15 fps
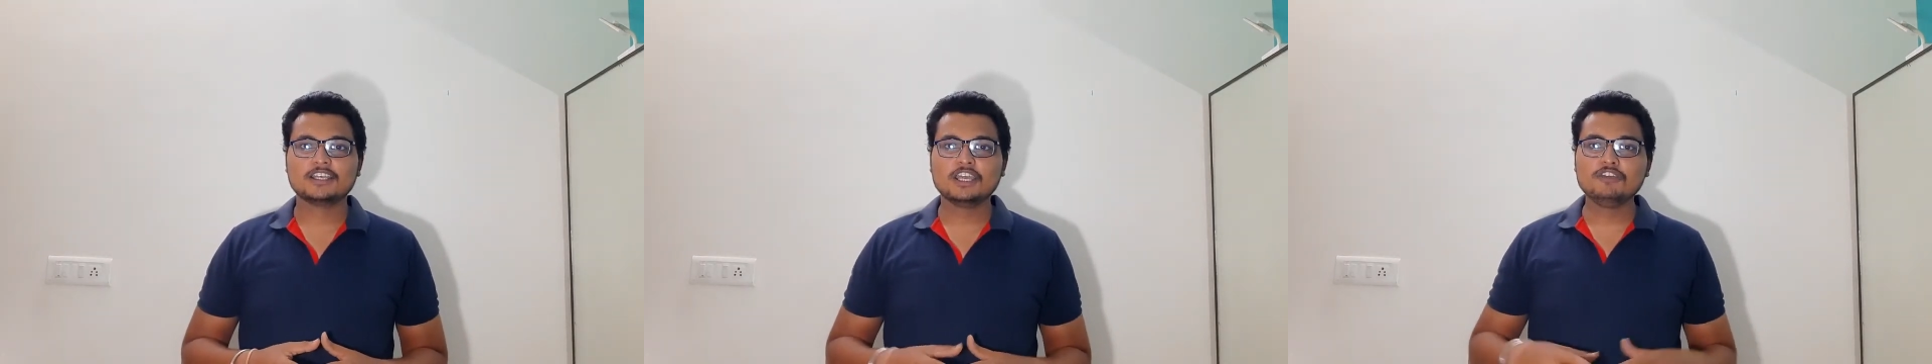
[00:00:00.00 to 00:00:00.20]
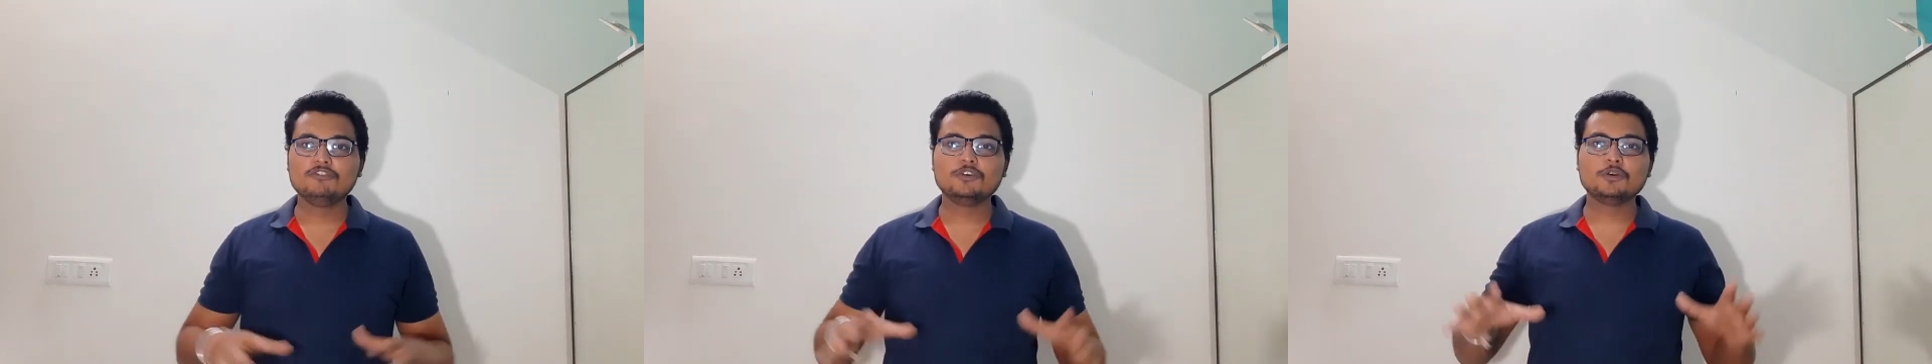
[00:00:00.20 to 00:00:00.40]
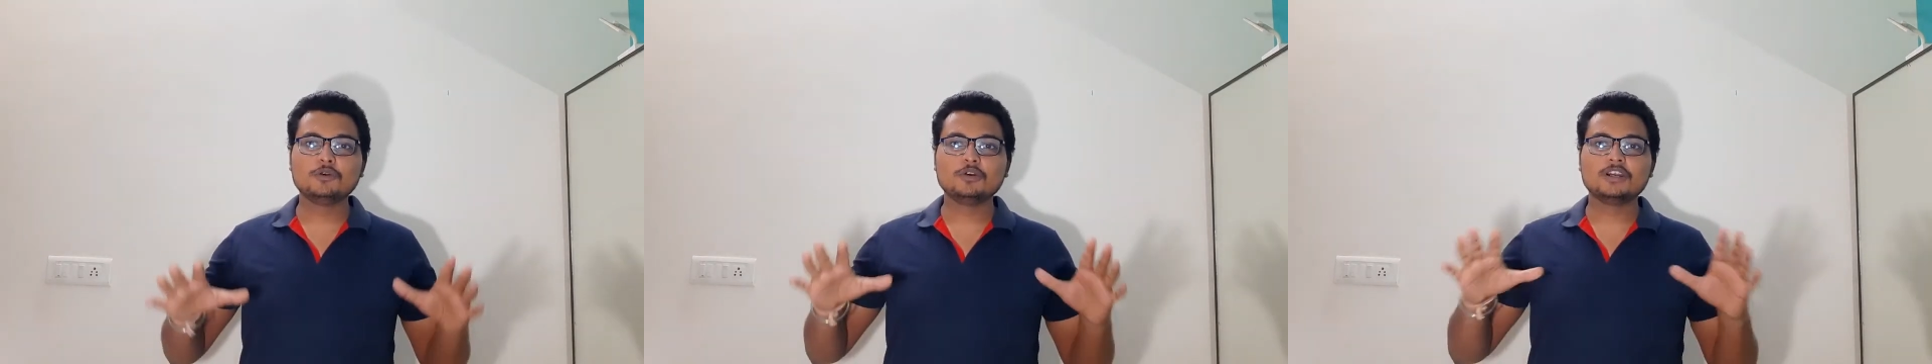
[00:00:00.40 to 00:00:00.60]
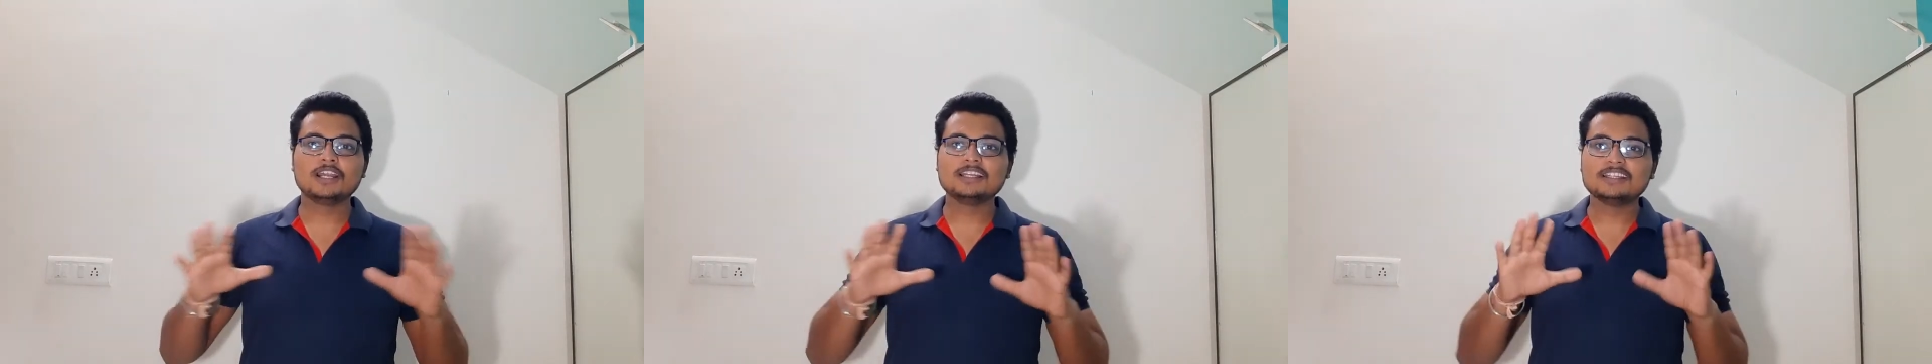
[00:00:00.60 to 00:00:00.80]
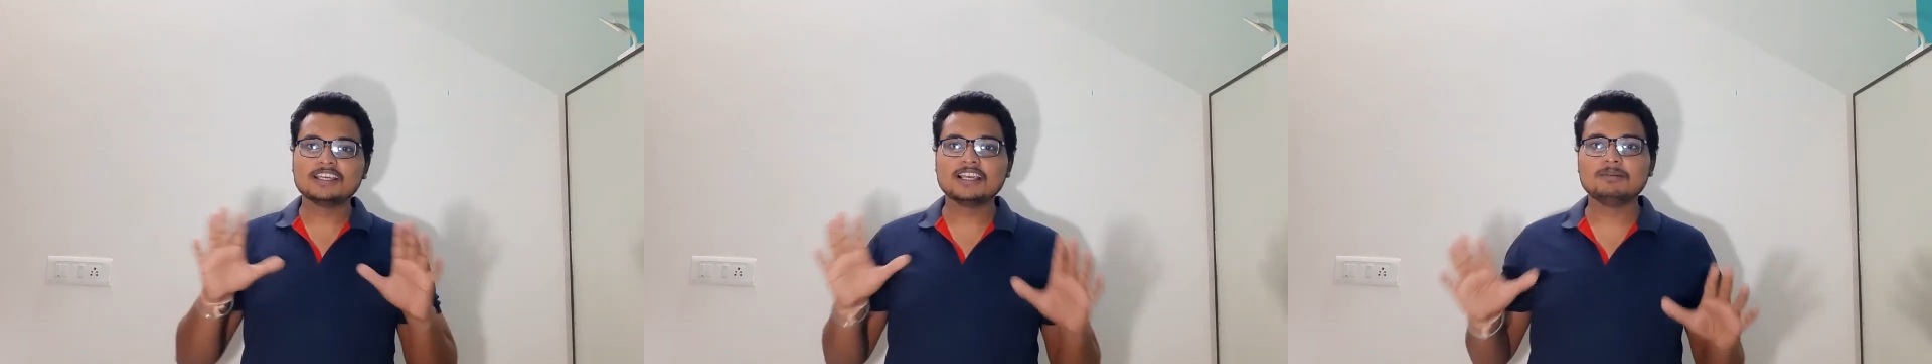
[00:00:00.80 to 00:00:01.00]
if you know
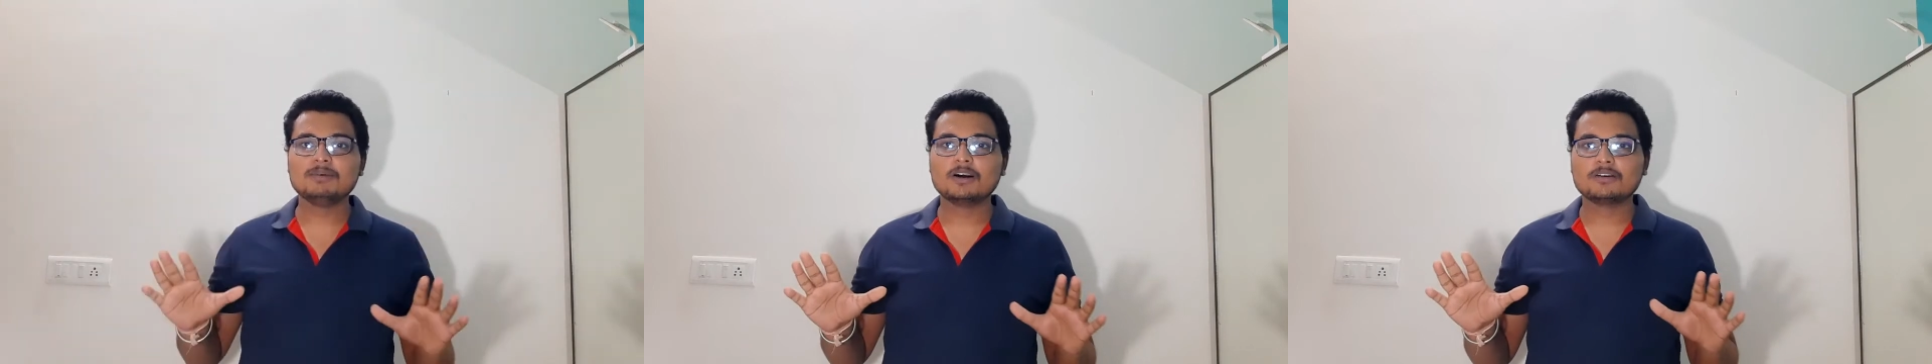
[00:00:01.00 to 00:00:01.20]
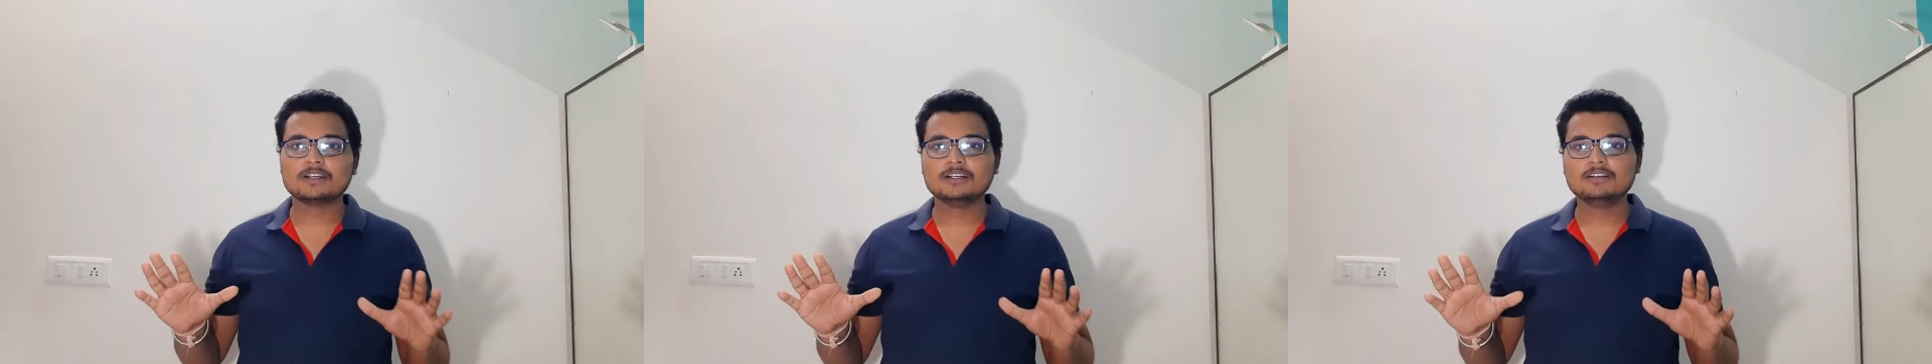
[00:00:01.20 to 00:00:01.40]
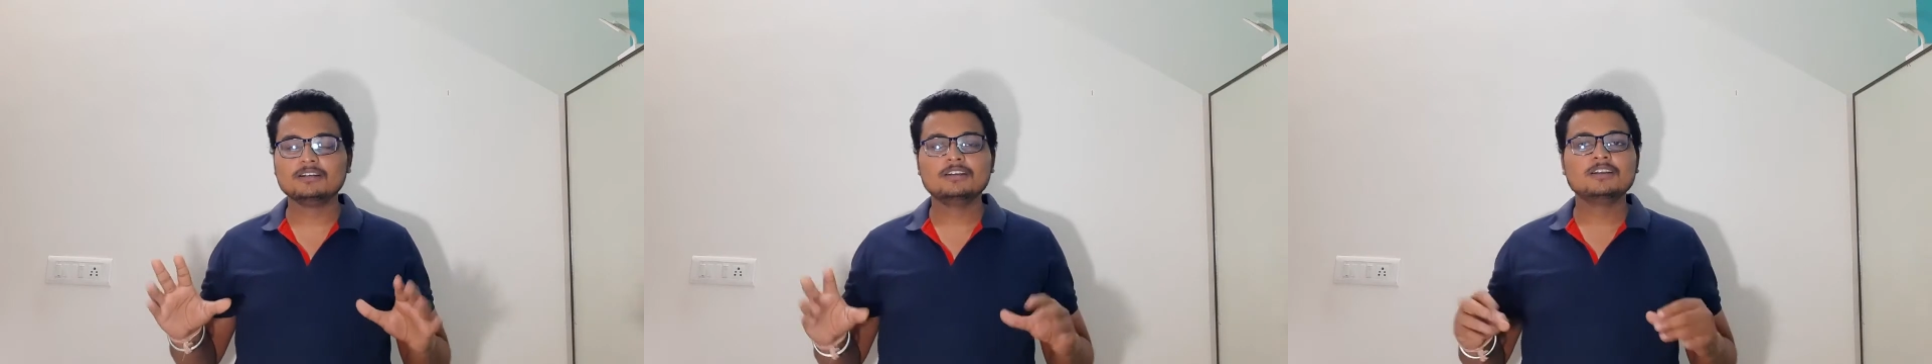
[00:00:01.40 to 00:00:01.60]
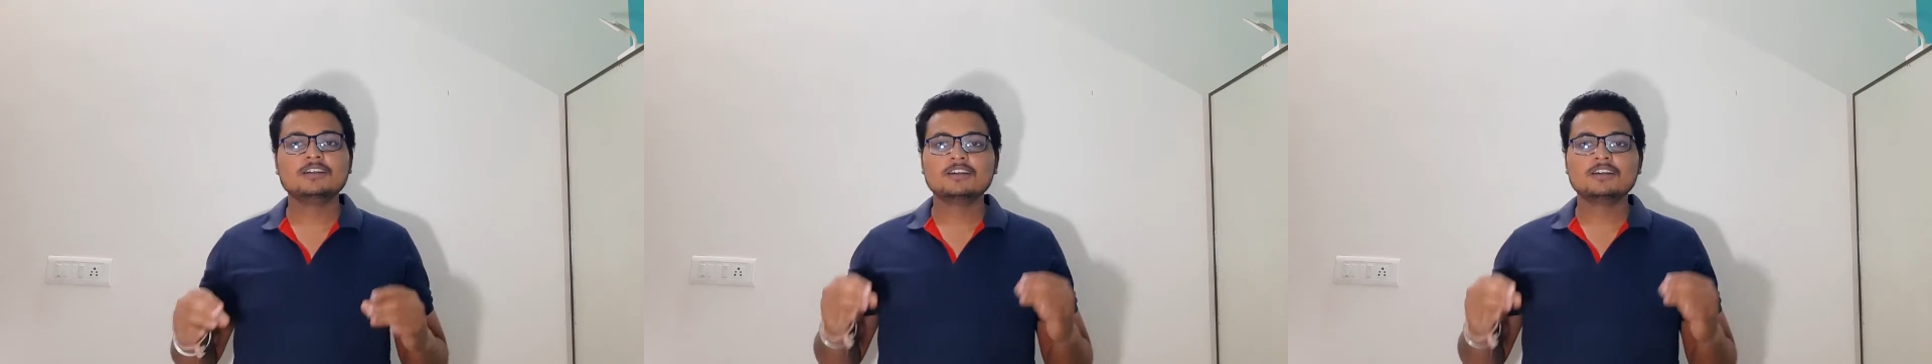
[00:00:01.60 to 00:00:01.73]
nothing about it,